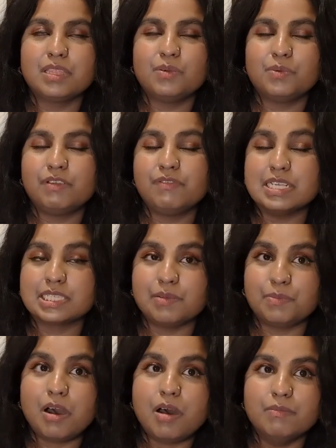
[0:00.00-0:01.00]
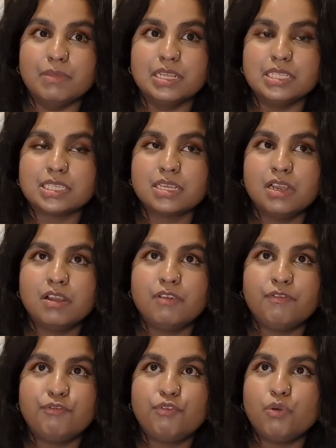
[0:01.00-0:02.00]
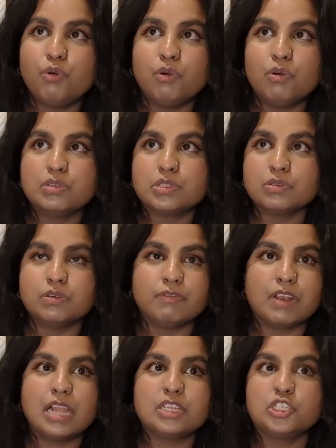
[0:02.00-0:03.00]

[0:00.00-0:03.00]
one of his apartments for sort of like